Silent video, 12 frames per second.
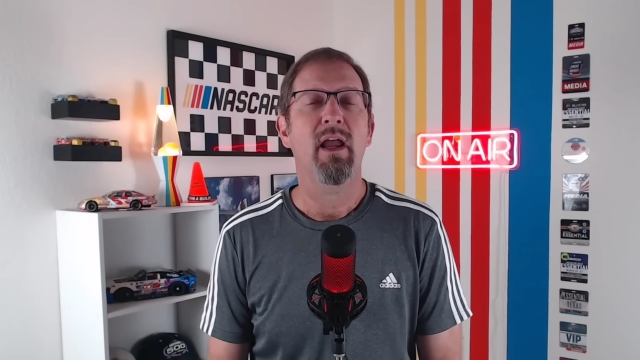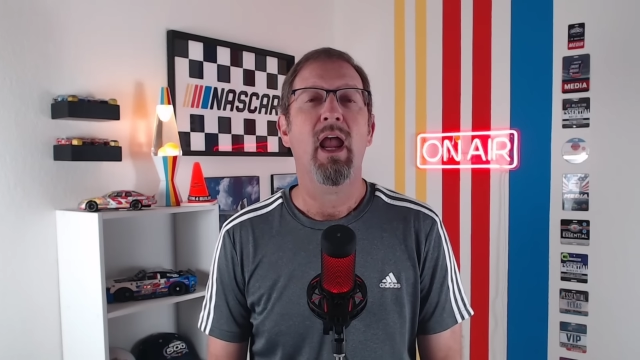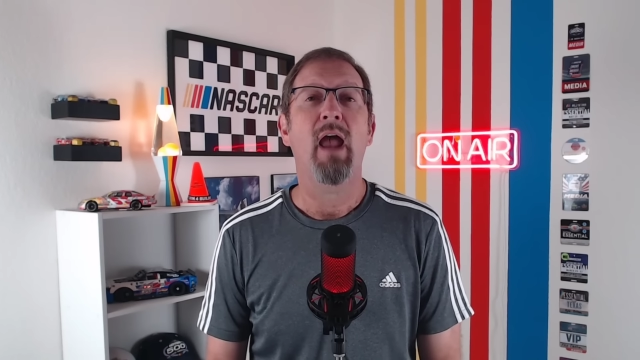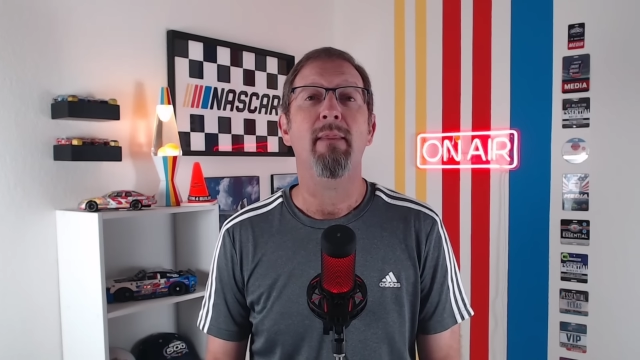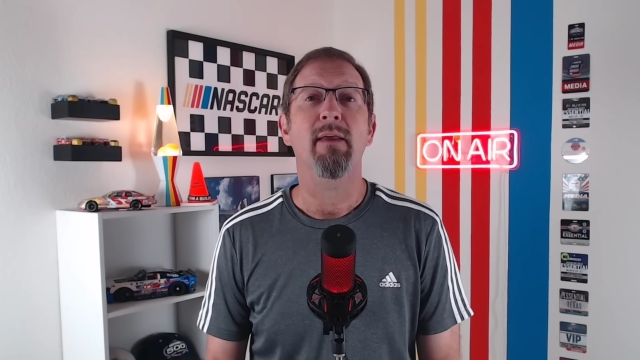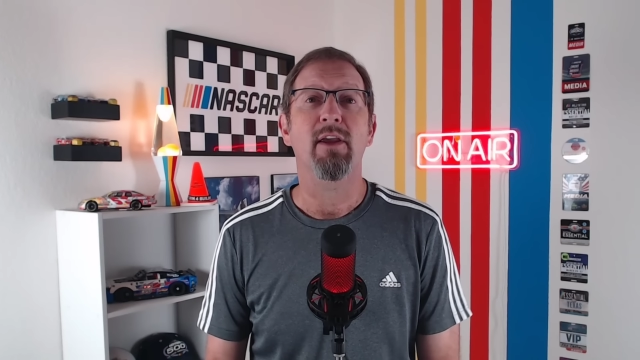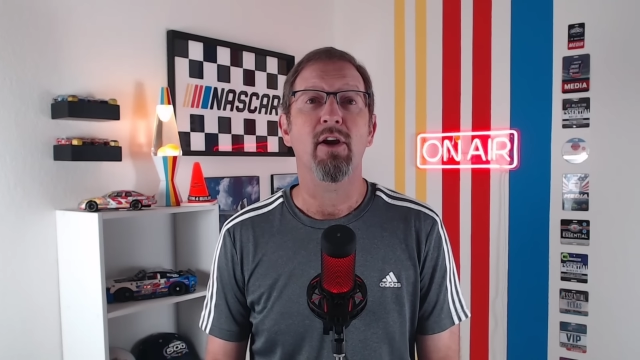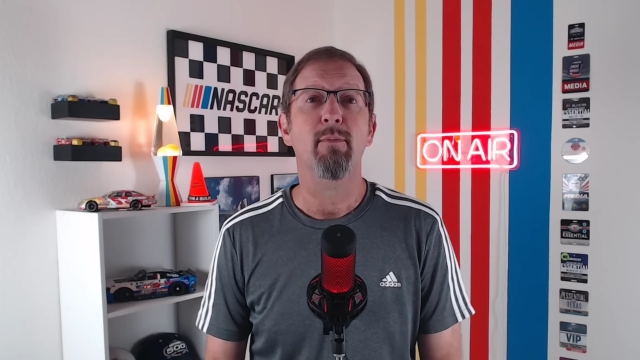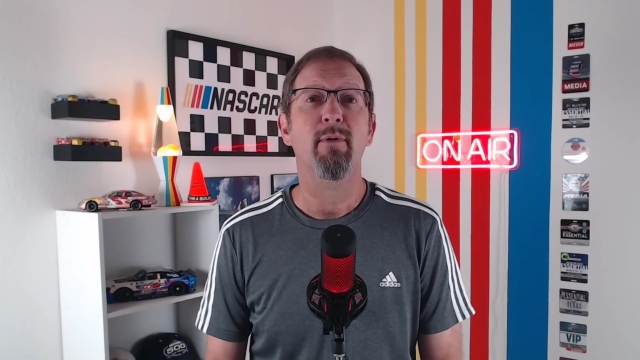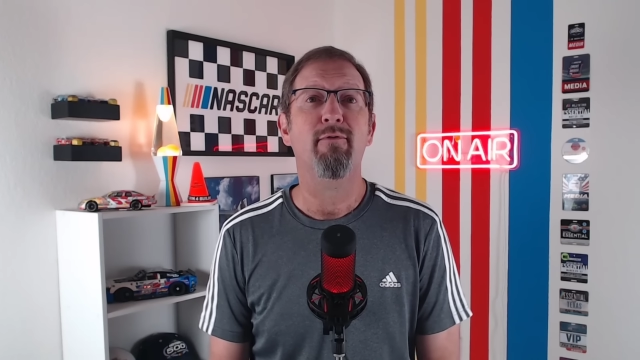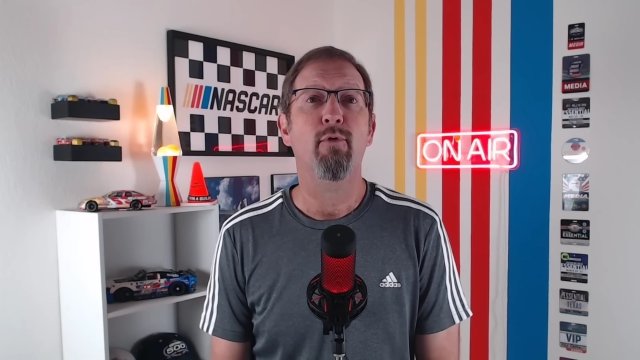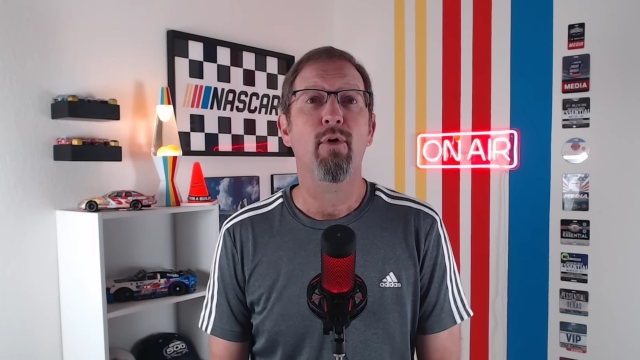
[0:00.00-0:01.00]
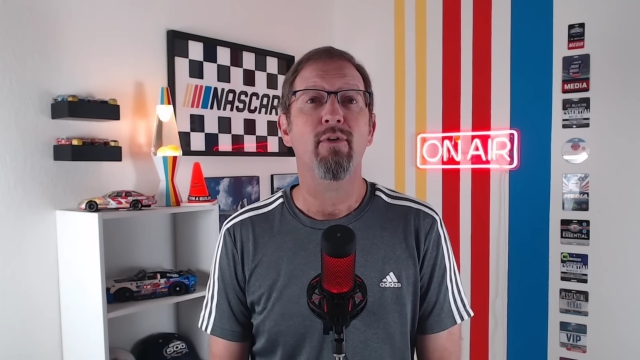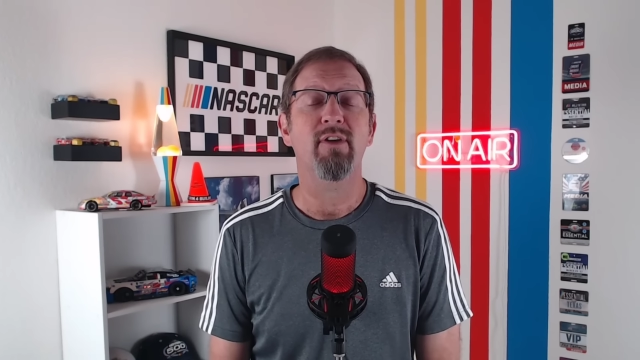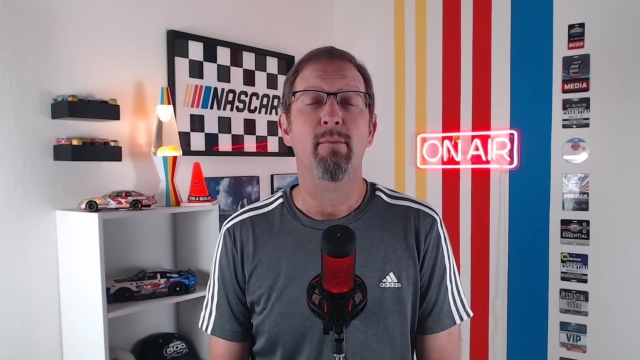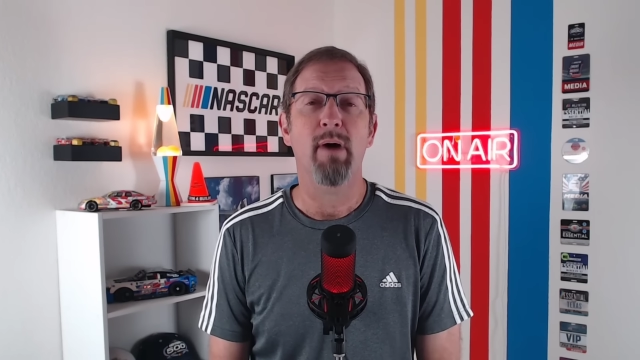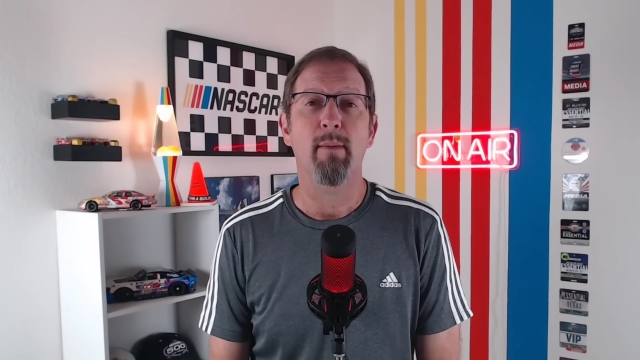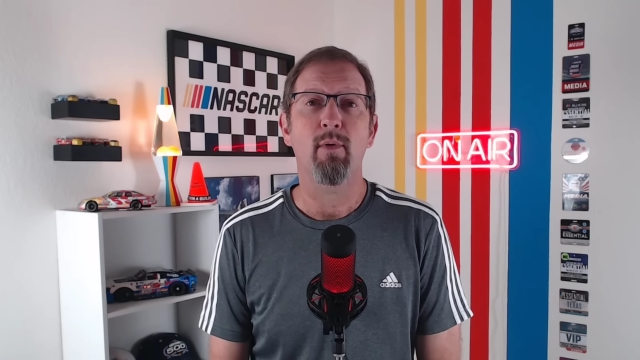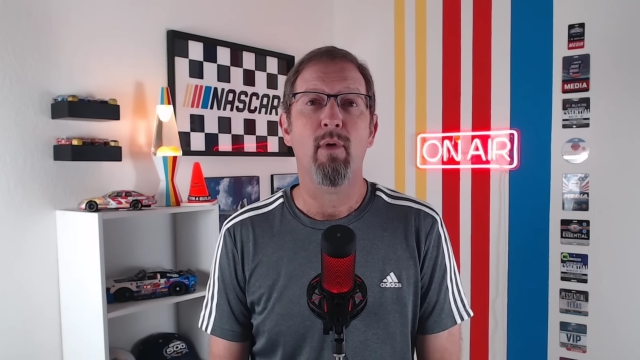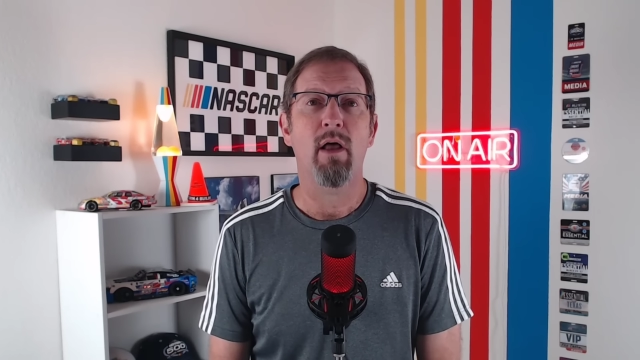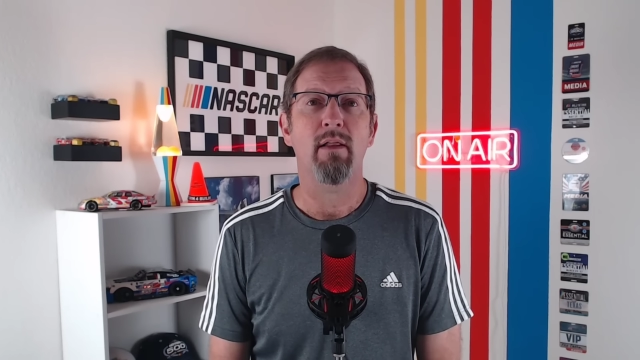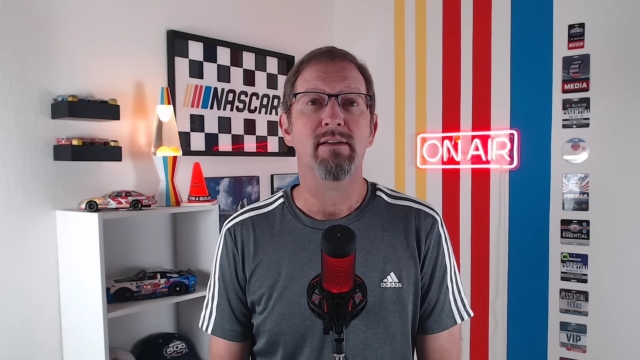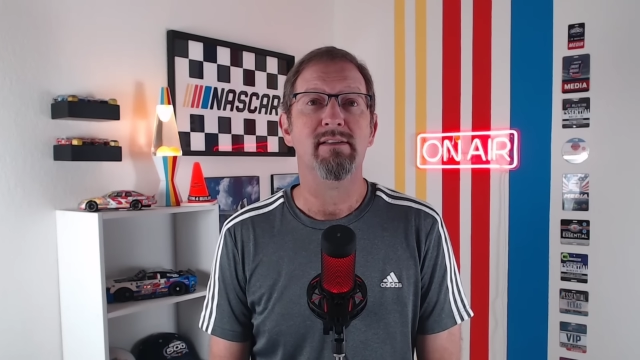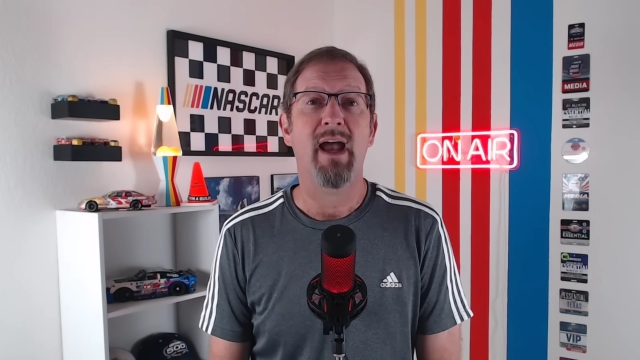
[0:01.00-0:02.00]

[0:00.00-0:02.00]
and the year before to Bubba Wallace